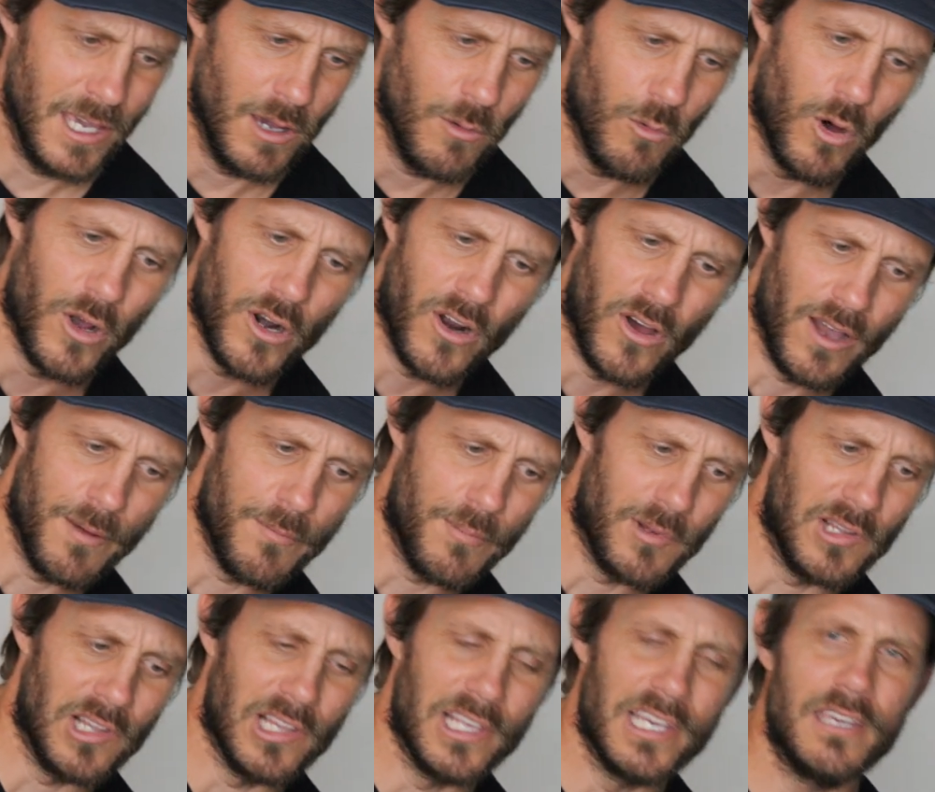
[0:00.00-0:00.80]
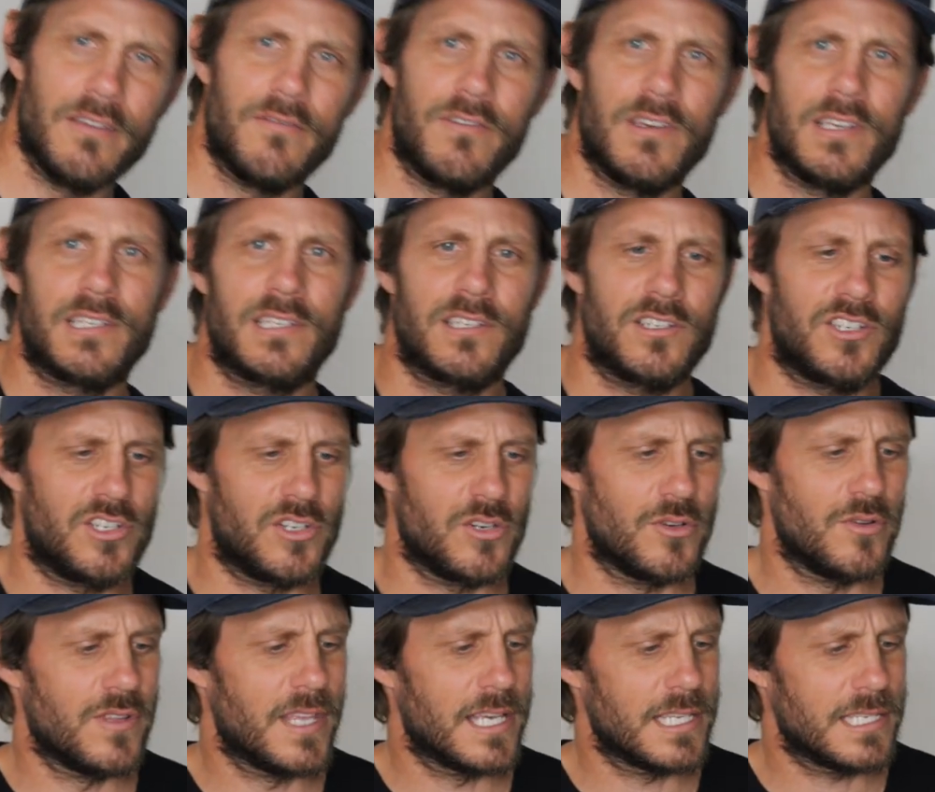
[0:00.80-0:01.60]
what I believe is a
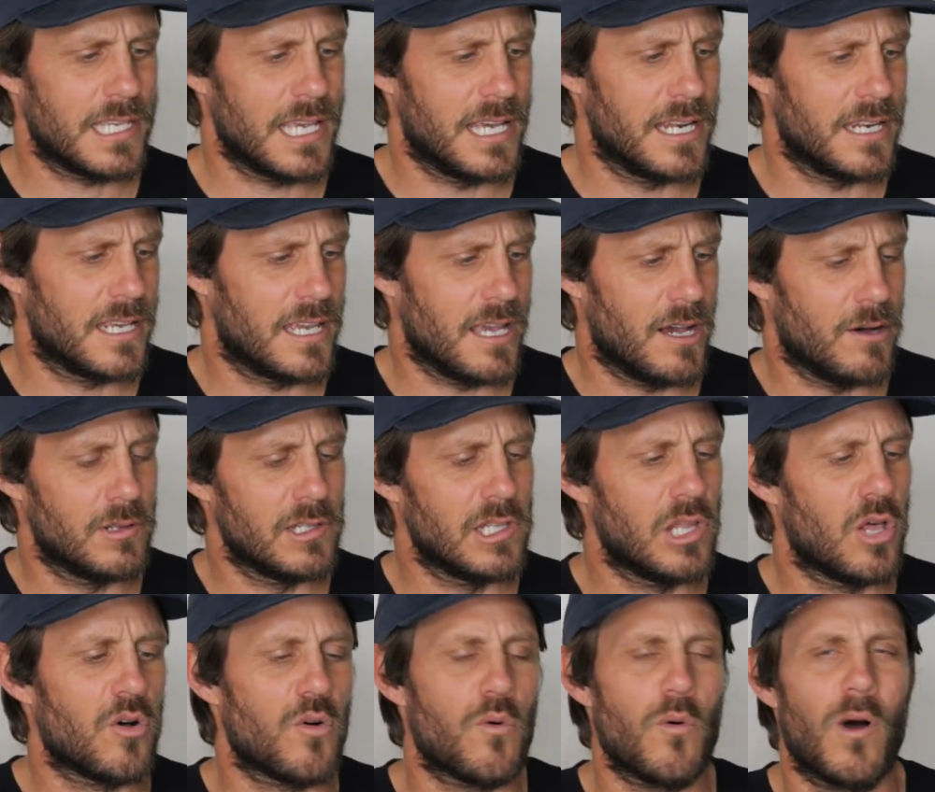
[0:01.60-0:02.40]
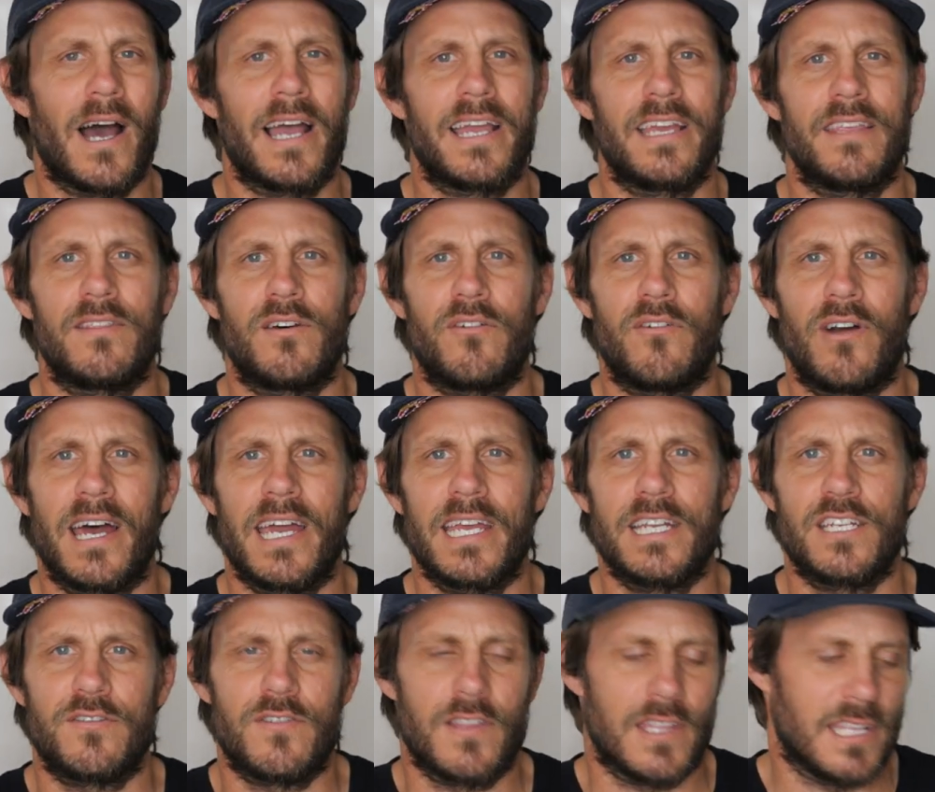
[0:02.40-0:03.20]
shoe that's going to go a long way in the
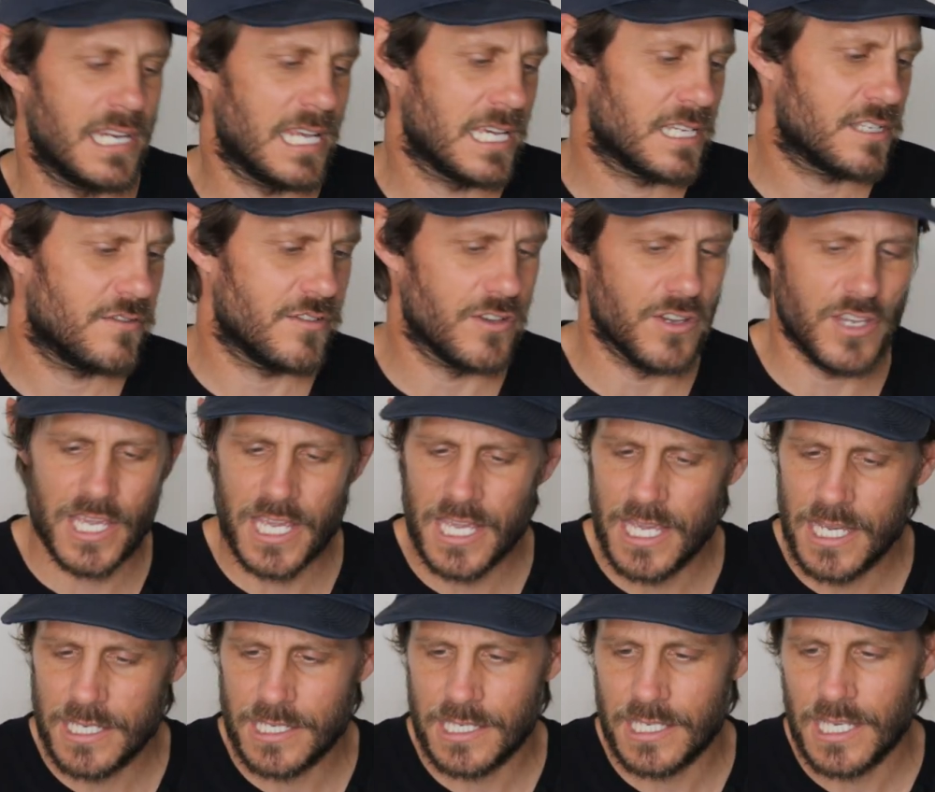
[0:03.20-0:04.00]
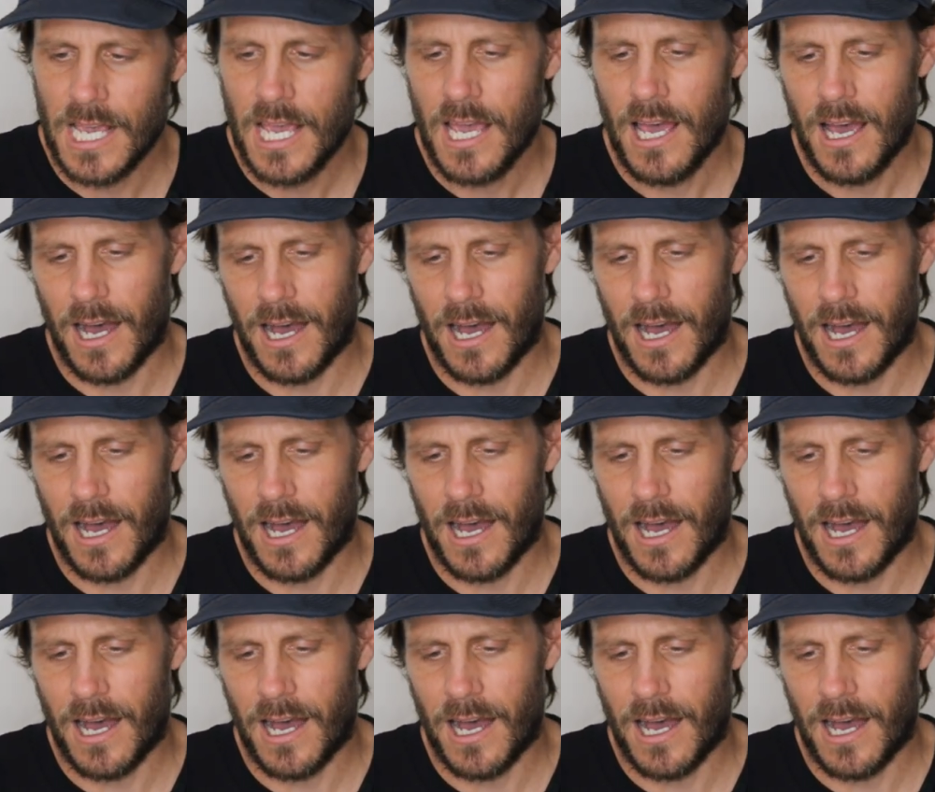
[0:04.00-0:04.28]
range for the next few years.